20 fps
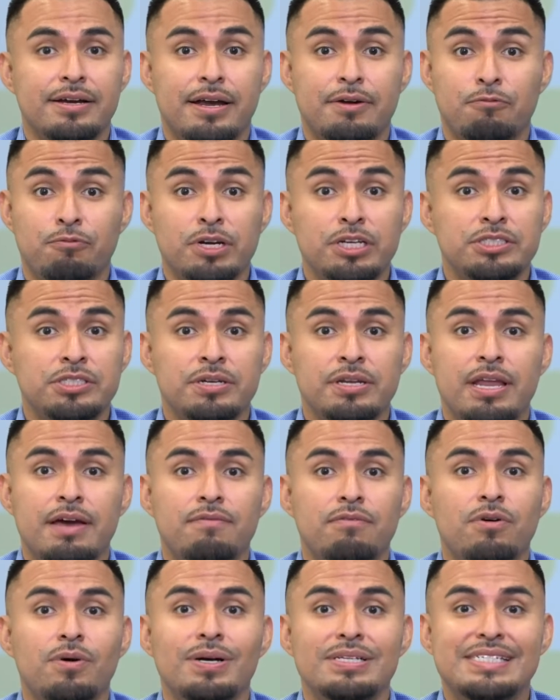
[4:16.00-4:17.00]
region
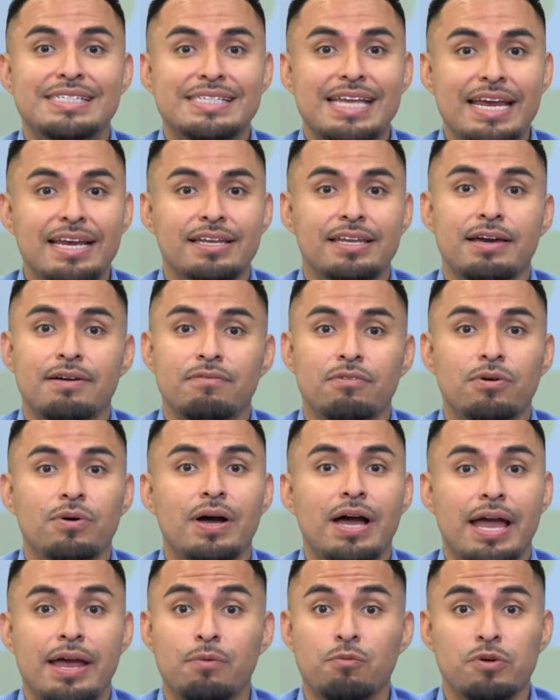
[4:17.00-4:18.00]
level, state
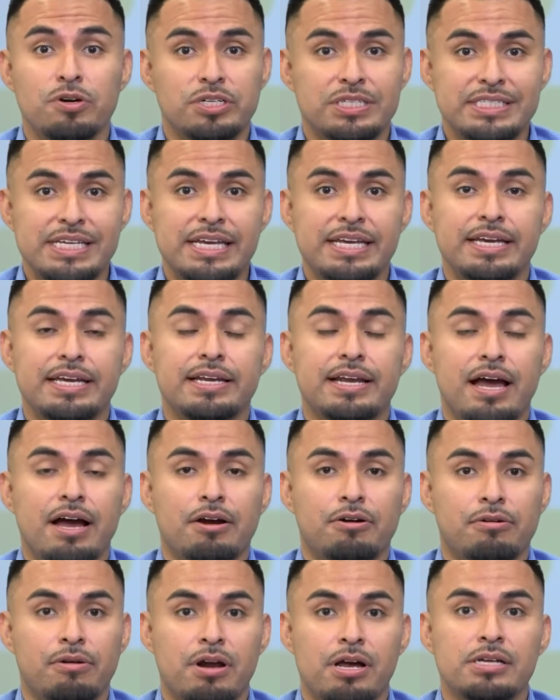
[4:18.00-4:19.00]
level, and we're seeing it
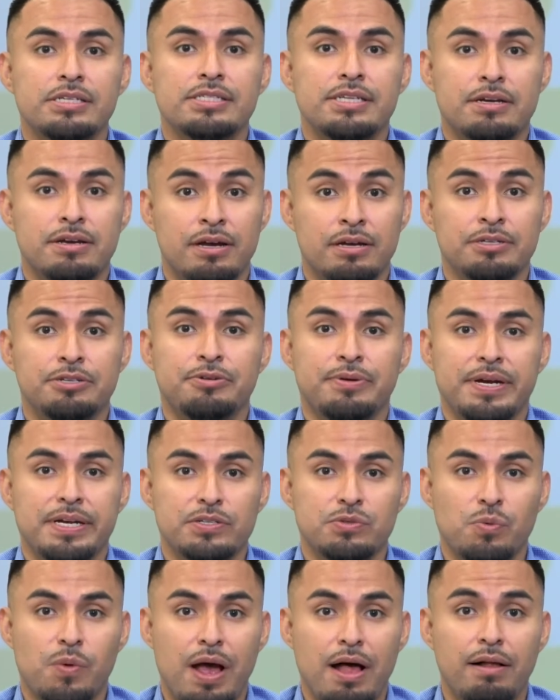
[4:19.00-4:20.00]
across the country
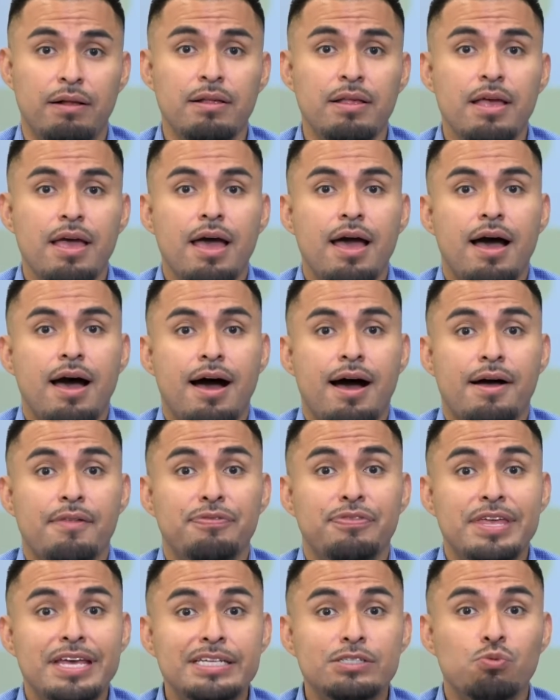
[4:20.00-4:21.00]
as well.
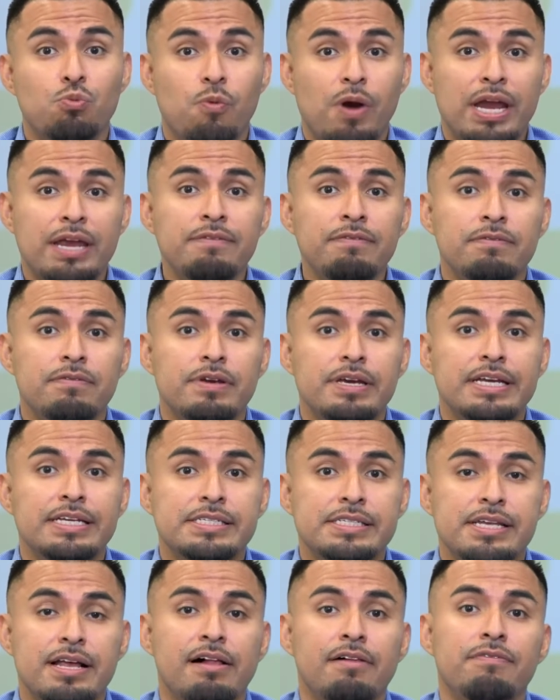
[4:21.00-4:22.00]
This wave
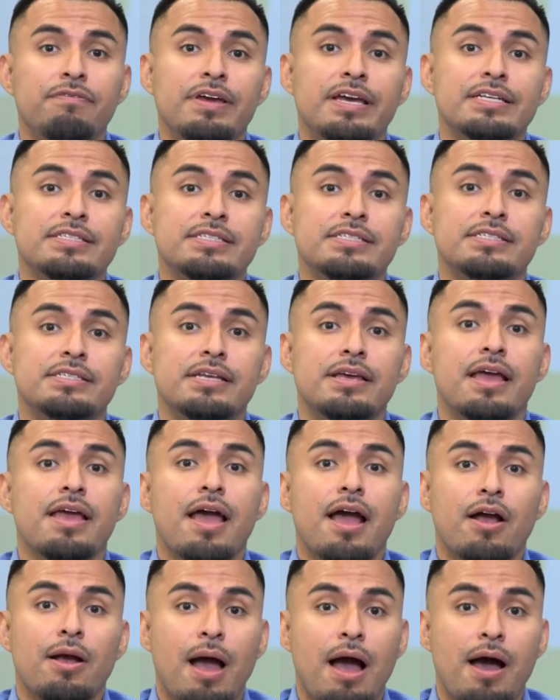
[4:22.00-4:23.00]
itself, it's
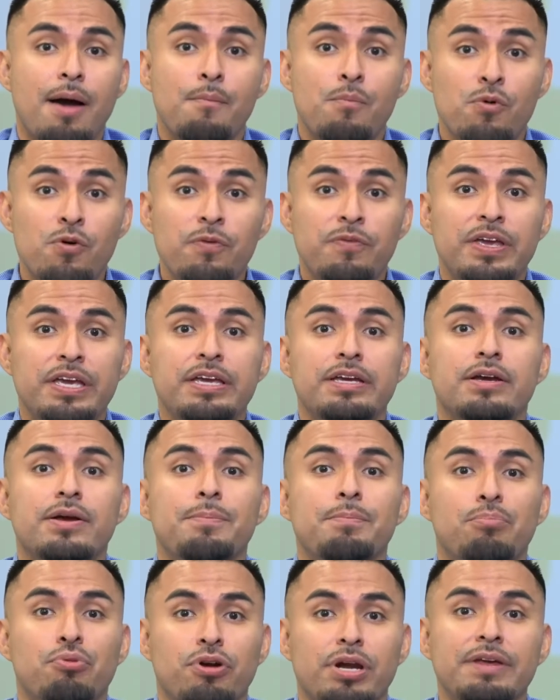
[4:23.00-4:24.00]
moving
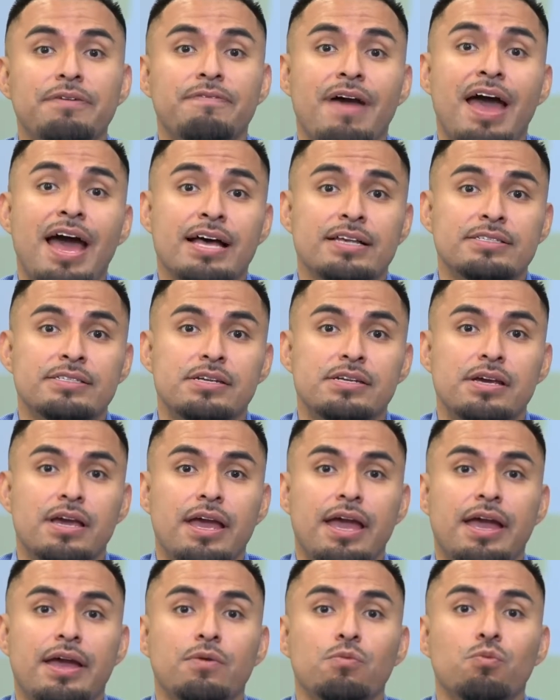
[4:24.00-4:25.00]
pretty fast,
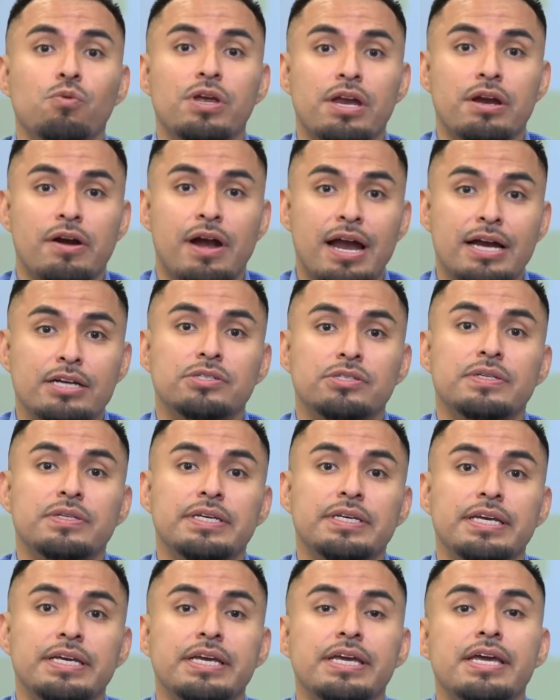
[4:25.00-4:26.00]
and we are
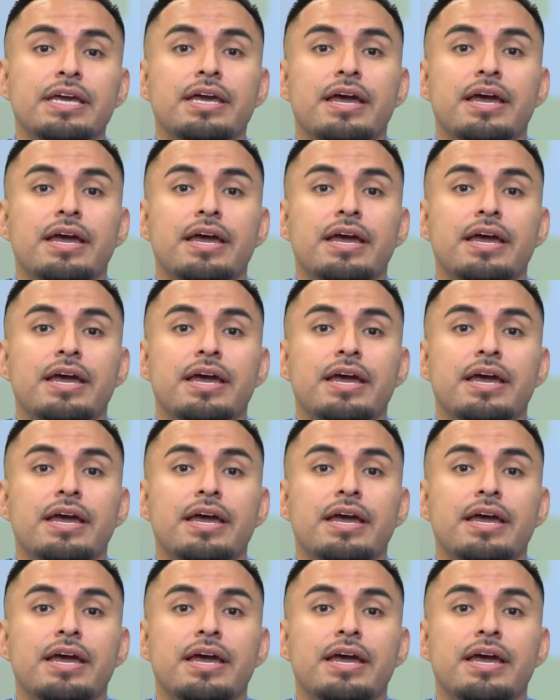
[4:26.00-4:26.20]
actually